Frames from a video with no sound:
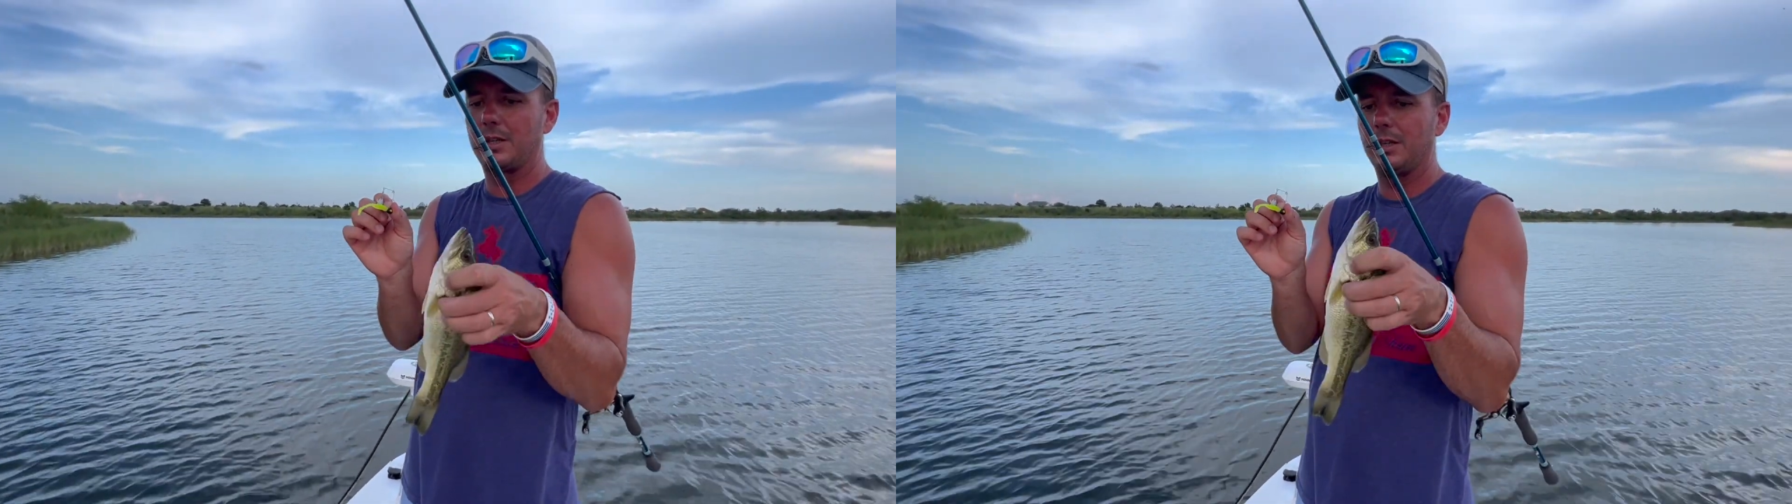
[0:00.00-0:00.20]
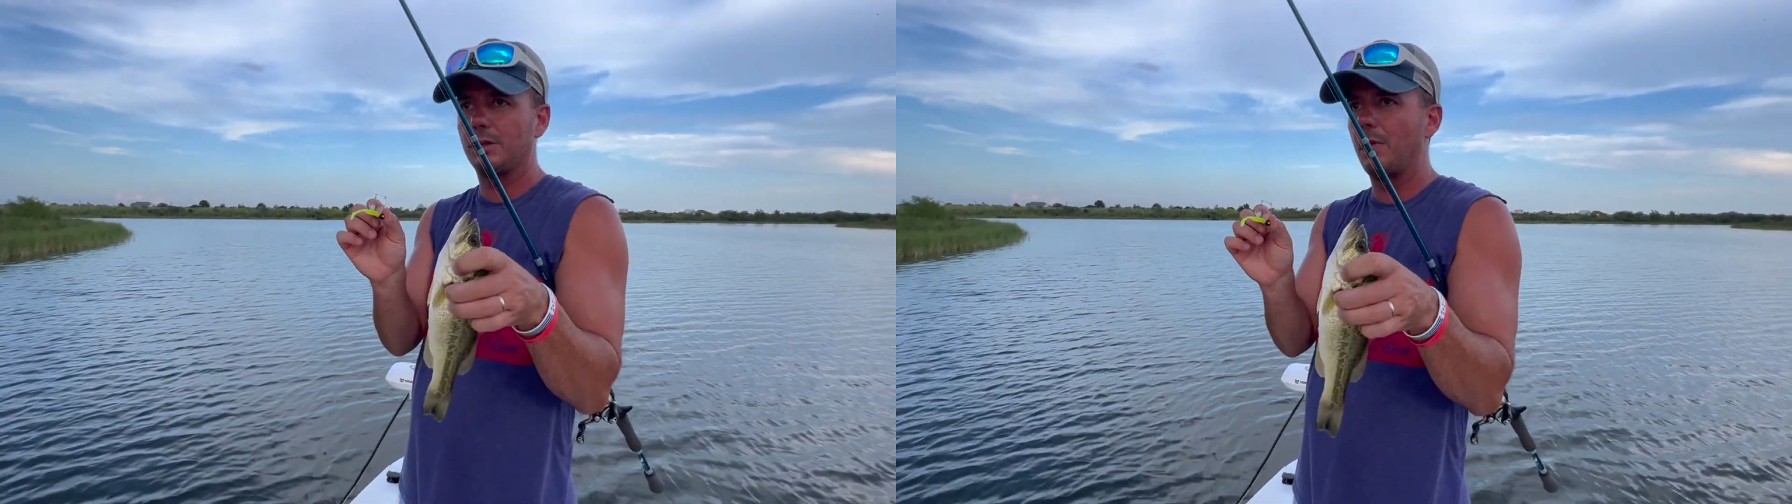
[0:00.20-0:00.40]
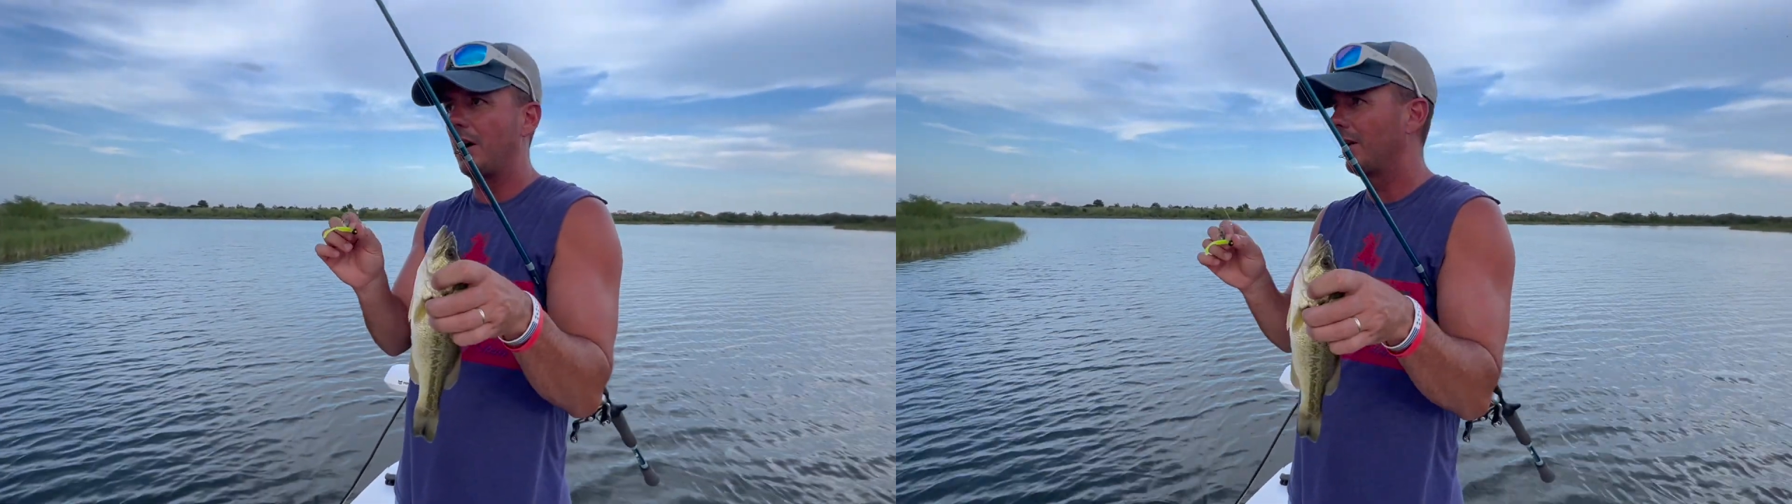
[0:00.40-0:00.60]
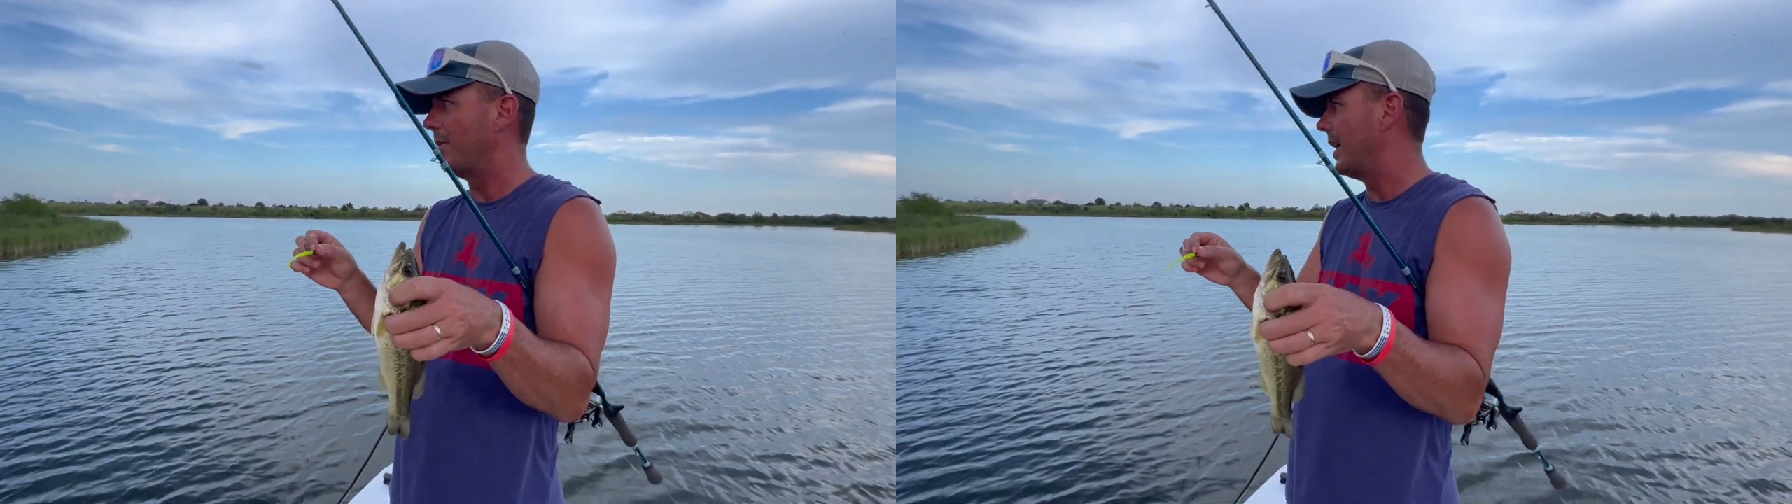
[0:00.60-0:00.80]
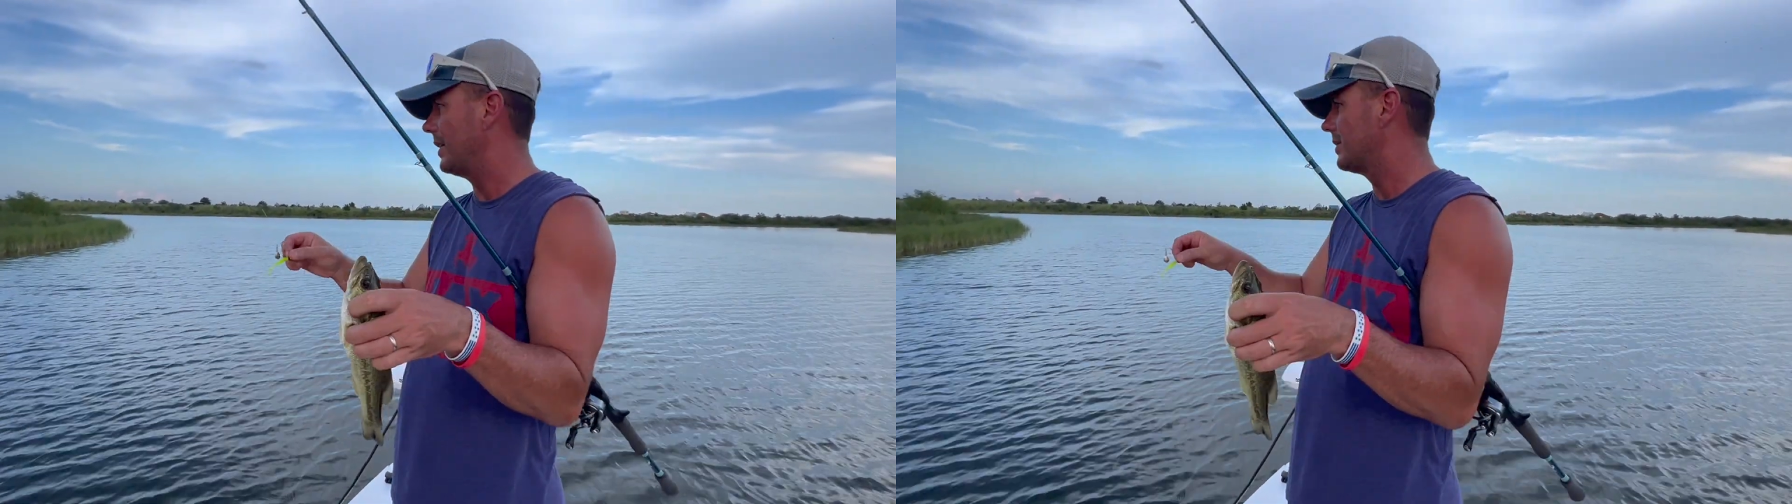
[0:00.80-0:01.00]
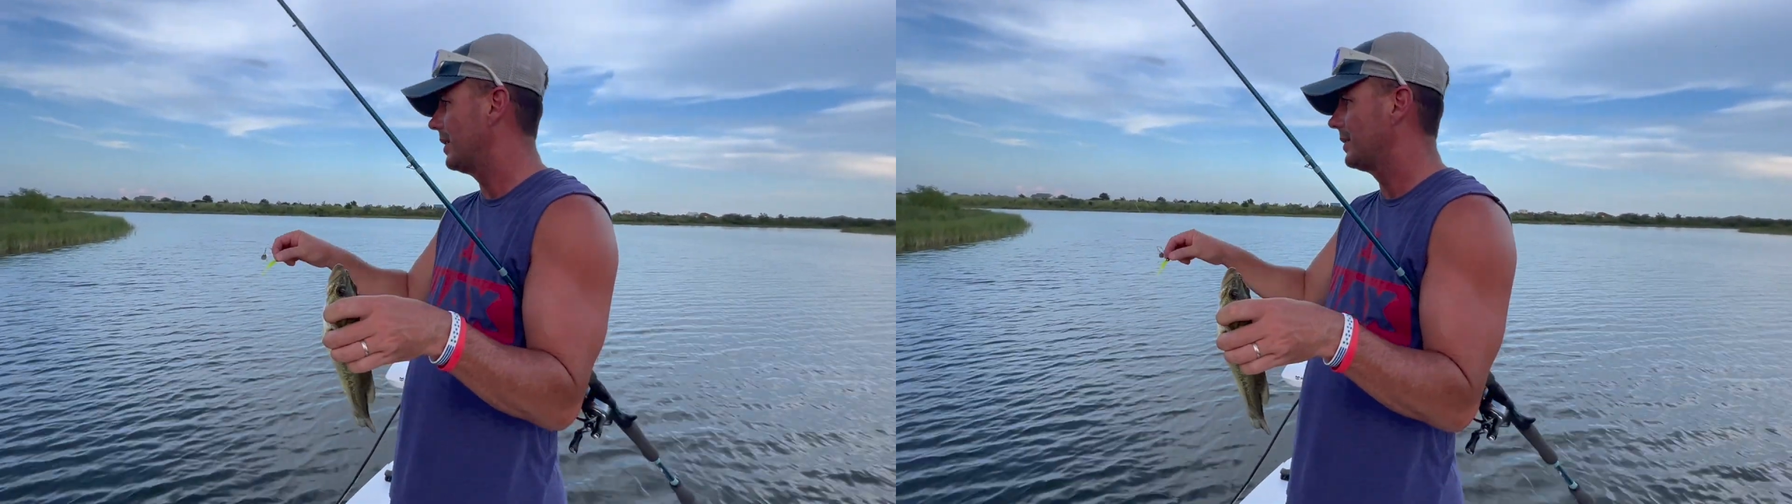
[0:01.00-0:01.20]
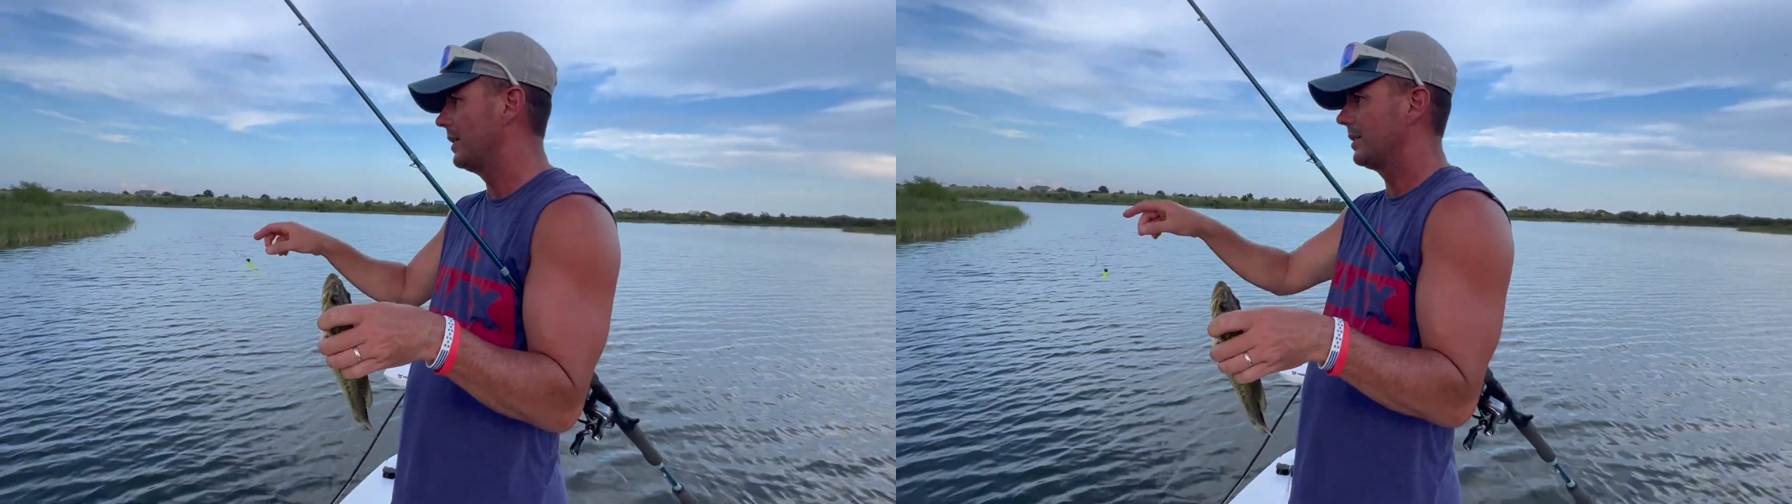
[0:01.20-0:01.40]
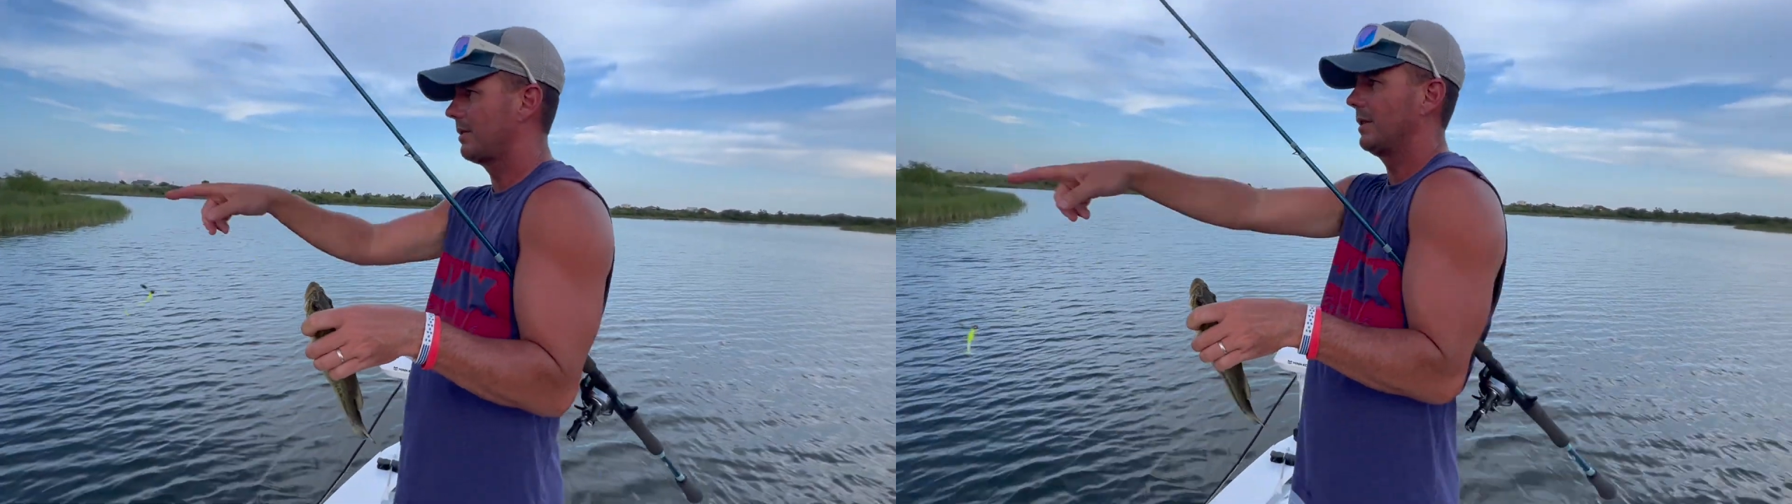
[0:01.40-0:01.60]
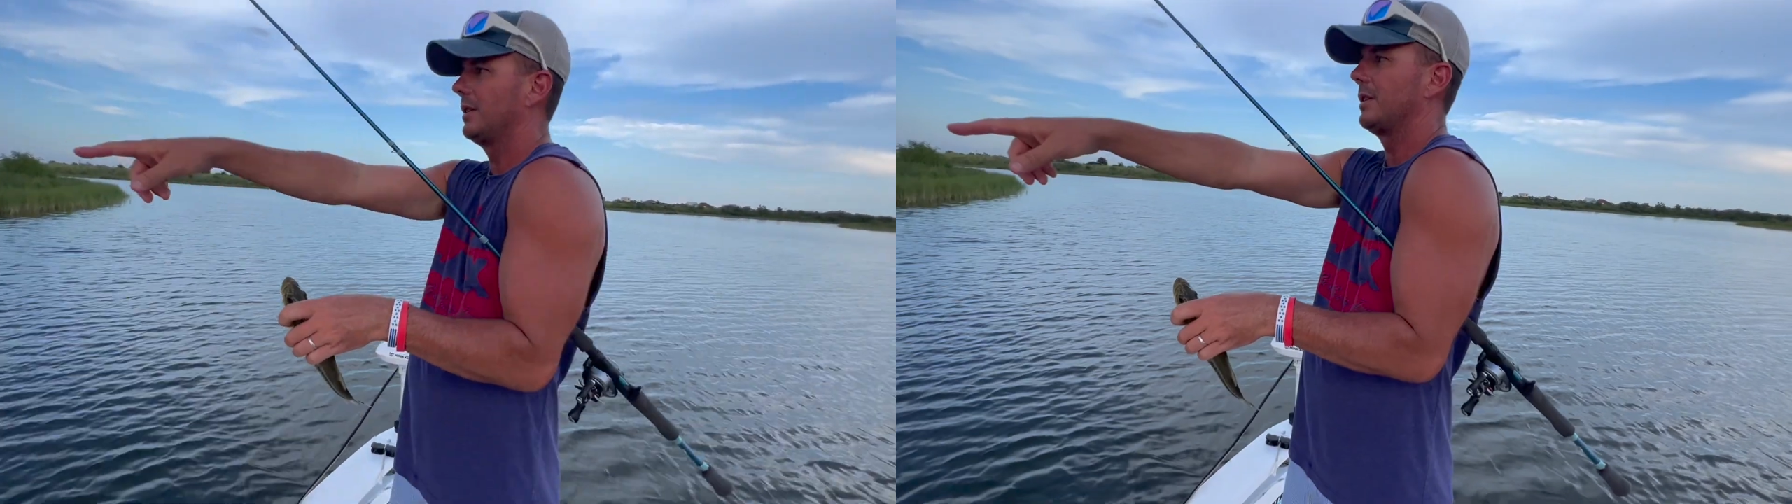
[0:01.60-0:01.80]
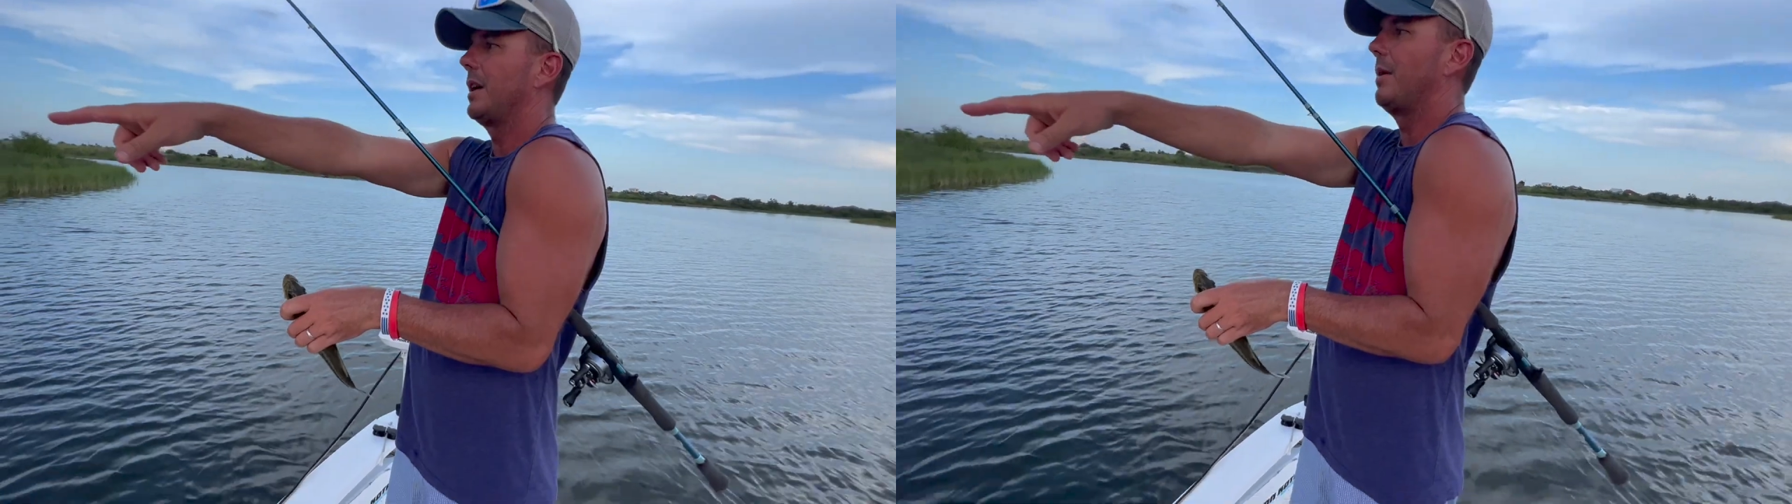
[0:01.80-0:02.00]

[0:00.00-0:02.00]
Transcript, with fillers: these smaller bass like this. Chrissy's got